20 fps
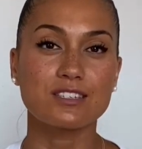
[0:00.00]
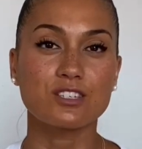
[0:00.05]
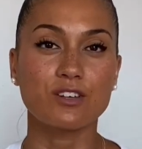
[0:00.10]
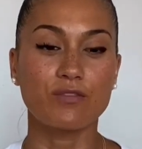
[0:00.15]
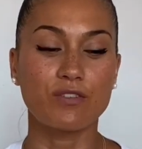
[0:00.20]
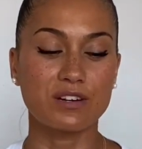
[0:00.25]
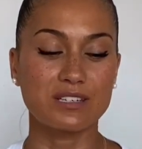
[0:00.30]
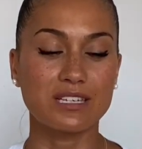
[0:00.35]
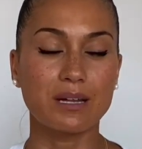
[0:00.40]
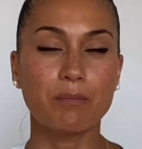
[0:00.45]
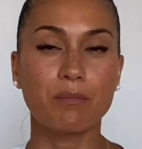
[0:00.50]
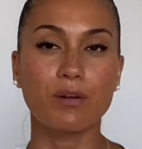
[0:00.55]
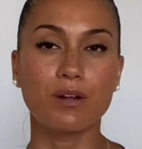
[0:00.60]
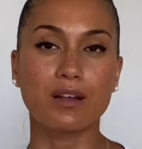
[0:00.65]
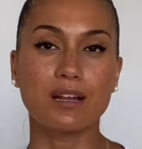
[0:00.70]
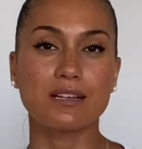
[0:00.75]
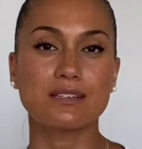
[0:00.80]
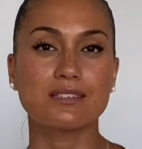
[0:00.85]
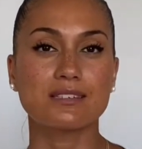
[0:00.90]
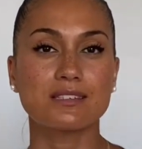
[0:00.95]
So for example,
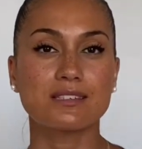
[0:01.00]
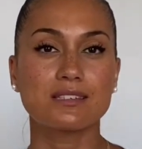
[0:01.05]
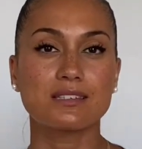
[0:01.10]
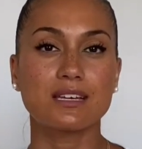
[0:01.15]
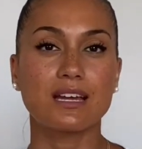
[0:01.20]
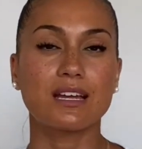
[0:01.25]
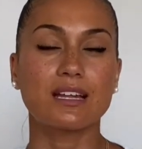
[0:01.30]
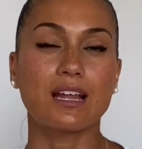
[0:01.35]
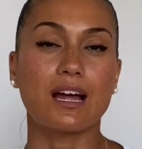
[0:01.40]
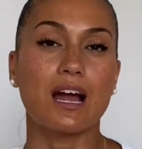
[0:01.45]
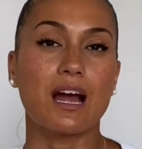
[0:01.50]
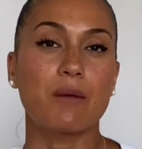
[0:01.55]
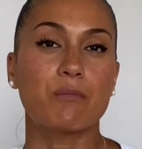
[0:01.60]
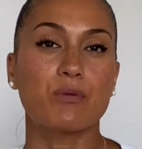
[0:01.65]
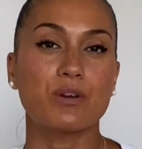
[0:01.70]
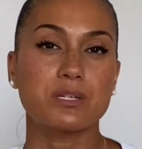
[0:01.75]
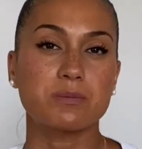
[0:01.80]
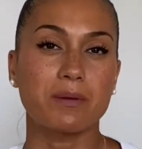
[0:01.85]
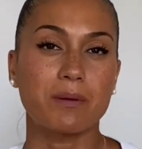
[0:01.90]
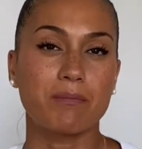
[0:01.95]
let's say that I
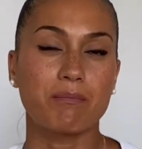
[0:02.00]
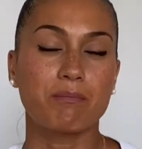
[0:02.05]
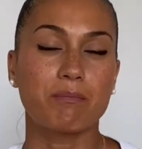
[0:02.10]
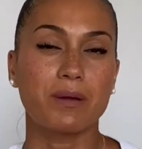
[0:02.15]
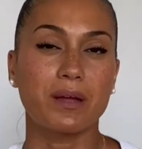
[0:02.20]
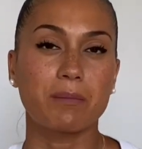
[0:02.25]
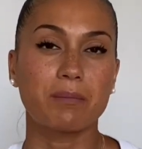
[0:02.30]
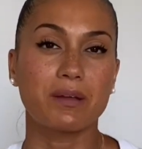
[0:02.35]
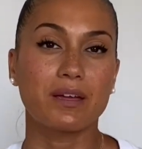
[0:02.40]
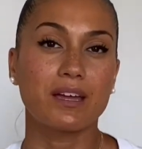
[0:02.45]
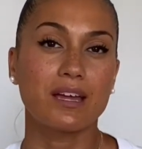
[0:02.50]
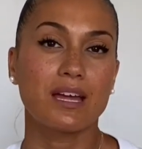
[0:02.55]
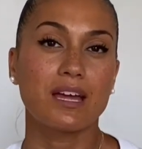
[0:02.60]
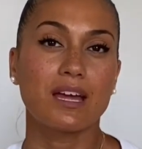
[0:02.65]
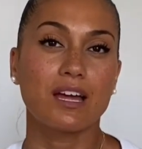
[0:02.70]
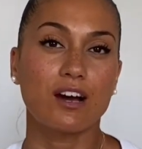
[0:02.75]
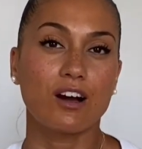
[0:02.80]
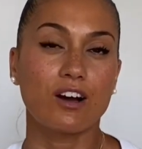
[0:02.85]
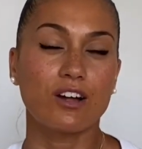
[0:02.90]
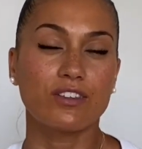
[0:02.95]
breast my baby
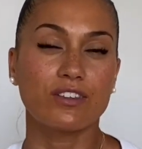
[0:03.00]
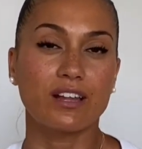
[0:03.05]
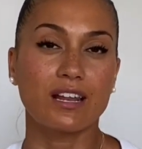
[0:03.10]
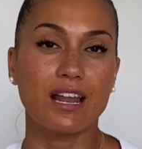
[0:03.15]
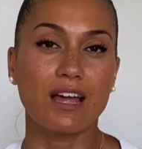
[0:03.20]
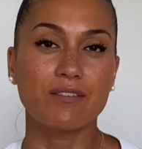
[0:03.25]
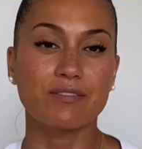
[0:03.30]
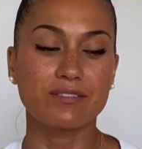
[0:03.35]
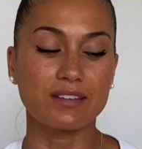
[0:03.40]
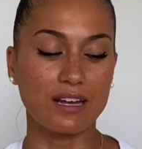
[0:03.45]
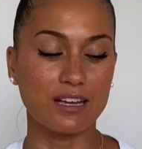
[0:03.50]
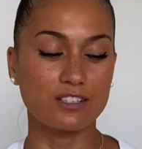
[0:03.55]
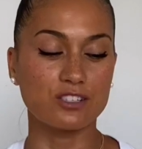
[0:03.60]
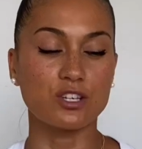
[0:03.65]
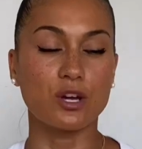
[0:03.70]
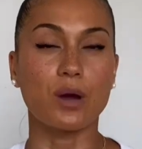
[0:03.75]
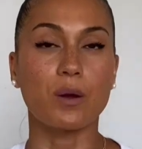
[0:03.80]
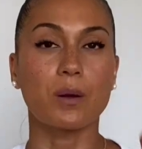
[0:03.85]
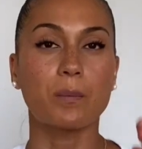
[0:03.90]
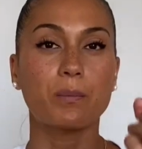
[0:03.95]
on the left side, so
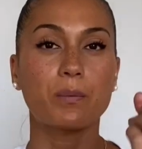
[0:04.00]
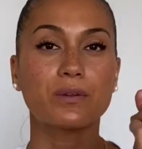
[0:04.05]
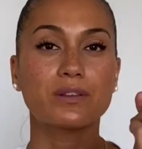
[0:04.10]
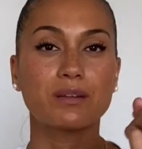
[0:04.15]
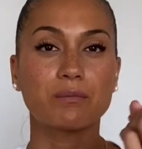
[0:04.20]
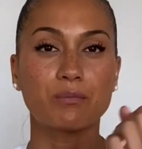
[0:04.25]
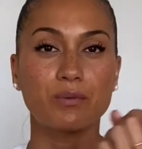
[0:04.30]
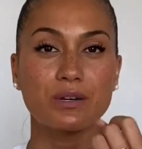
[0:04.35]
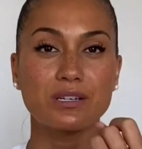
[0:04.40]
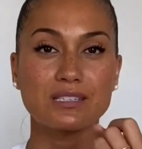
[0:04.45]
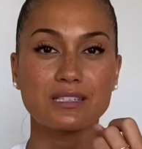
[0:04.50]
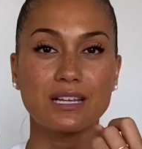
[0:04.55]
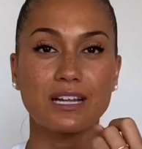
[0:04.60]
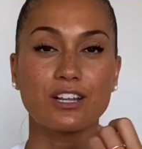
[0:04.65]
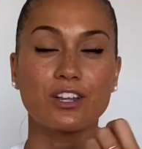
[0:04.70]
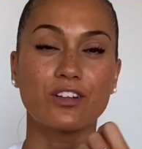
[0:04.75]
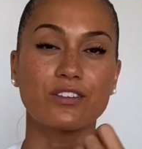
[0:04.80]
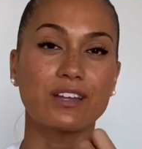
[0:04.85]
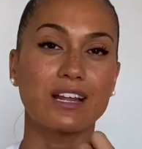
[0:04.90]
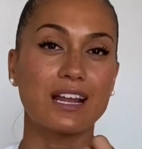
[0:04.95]
I'll put the bracelet
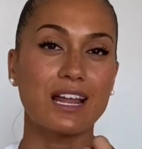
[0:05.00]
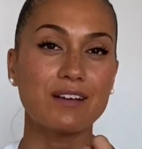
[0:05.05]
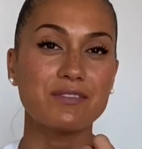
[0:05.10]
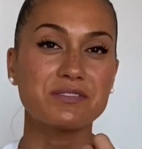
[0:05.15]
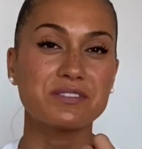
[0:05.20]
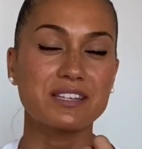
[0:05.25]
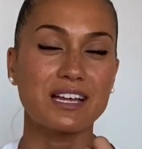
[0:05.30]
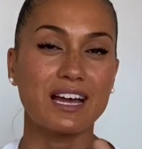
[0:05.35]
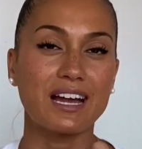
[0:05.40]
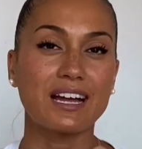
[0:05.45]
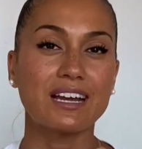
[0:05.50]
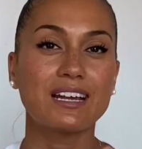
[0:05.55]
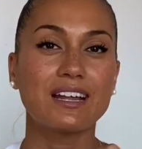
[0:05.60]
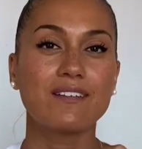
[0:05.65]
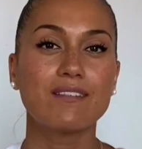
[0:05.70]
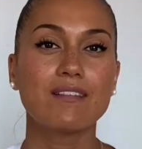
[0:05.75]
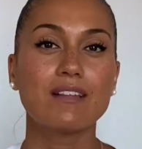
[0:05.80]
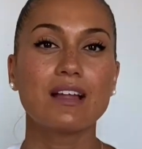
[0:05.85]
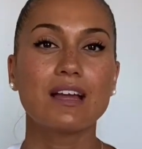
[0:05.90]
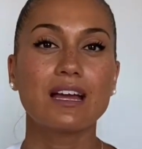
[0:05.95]
on the left side,
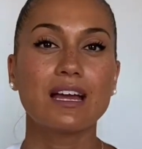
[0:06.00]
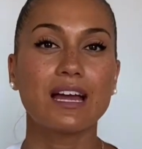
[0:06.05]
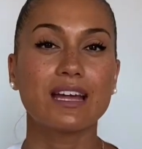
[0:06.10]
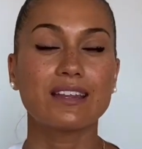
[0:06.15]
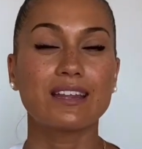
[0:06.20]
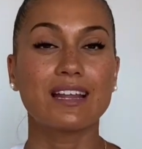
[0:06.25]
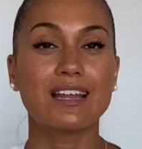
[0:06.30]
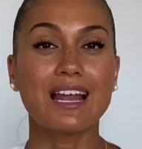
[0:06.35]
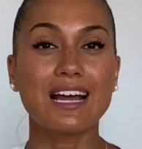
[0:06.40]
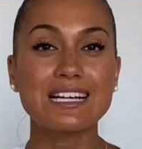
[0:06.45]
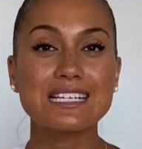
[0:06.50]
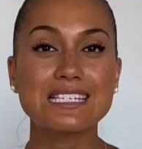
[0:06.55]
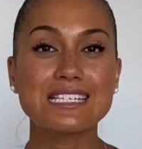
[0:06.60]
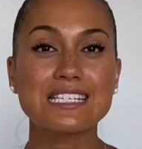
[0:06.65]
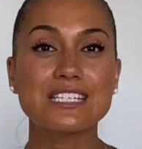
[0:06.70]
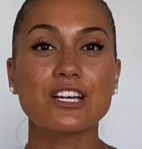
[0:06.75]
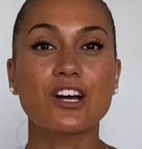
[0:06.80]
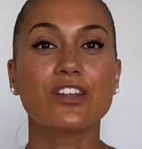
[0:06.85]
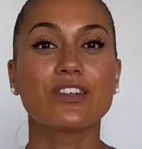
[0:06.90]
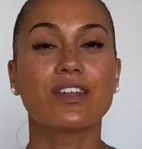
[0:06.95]
and then like this
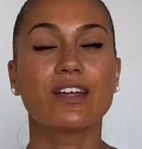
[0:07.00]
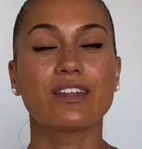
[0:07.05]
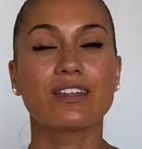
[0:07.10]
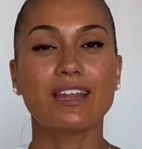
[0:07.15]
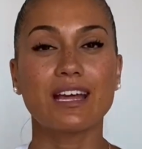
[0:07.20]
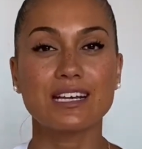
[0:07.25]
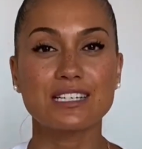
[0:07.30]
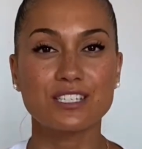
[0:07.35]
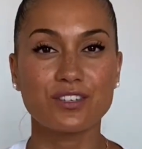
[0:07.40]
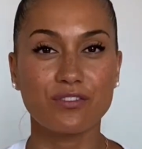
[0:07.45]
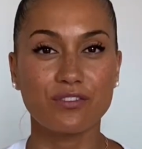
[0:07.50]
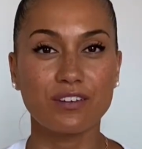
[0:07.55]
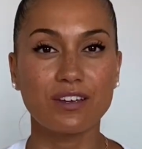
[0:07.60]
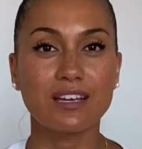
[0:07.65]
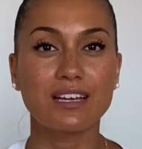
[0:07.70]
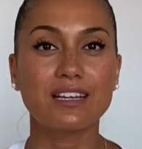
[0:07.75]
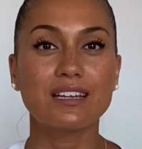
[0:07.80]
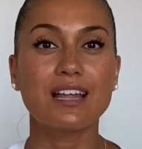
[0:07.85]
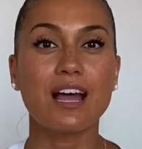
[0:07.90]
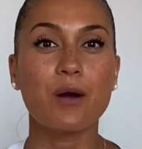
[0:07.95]
on the next
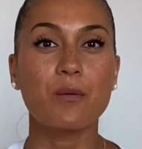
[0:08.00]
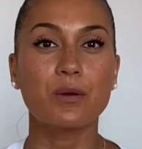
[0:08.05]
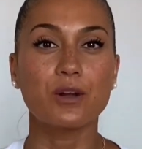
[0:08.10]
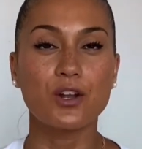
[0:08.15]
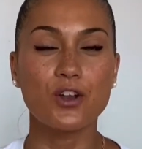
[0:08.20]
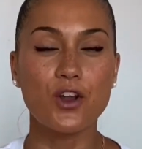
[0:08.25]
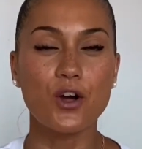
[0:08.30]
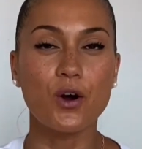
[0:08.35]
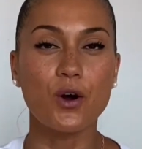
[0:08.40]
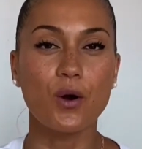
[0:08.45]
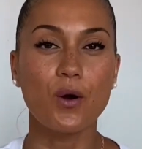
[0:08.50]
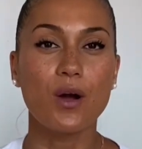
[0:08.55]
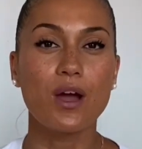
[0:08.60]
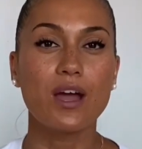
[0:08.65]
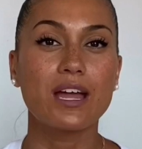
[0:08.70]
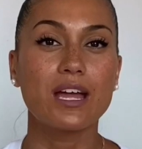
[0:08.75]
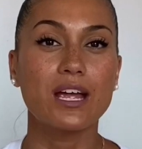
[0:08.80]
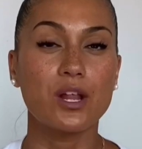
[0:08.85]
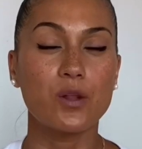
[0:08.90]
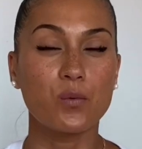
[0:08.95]
feed I will know
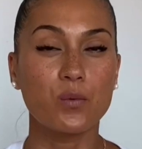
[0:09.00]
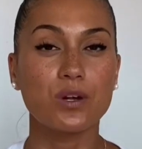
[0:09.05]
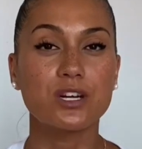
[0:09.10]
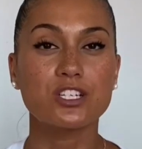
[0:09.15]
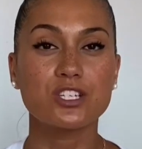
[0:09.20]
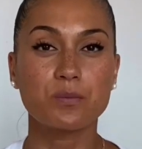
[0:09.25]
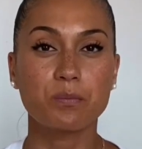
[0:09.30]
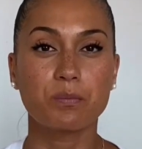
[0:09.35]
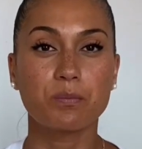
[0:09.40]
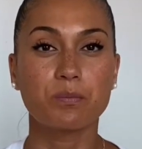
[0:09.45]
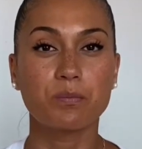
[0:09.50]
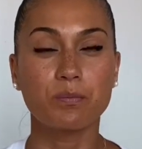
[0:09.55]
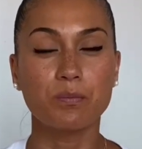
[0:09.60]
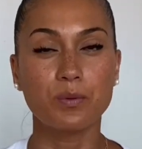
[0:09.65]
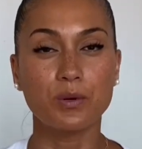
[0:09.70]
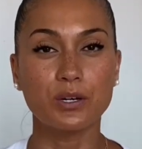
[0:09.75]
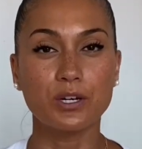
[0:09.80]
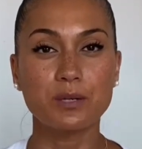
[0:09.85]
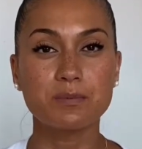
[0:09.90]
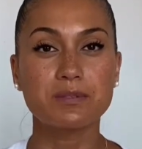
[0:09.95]
in which
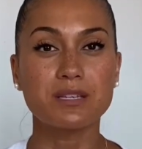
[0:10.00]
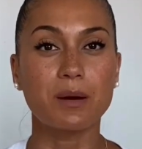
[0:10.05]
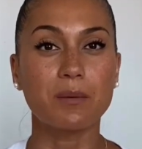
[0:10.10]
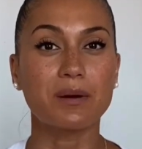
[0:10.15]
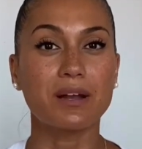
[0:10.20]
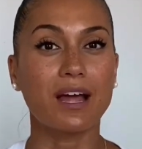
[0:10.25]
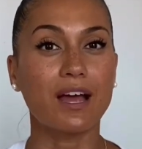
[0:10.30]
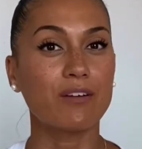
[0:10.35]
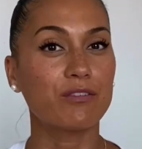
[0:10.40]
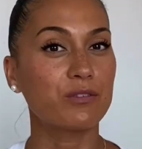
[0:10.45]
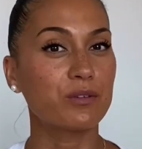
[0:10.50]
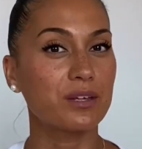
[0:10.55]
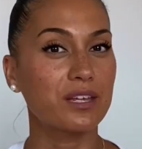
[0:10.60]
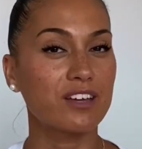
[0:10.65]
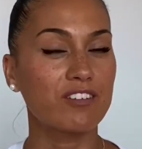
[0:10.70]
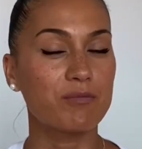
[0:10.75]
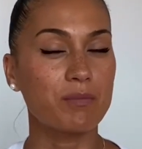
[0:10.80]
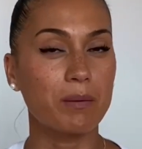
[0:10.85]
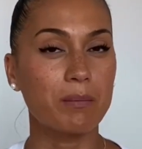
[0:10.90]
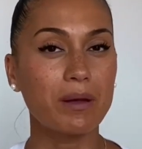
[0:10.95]
boobs I will have to
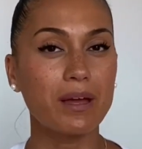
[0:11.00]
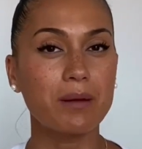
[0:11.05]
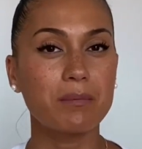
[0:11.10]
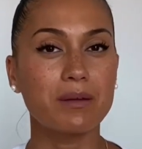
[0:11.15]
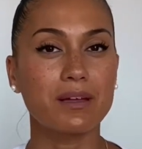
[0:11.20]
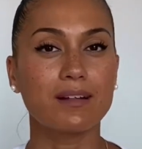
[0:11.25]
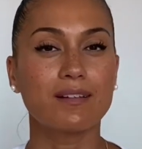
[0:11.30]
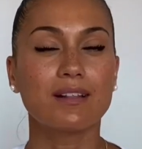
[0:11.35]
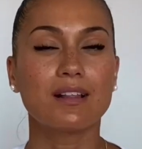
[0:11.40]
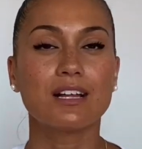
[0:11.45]
give my baby.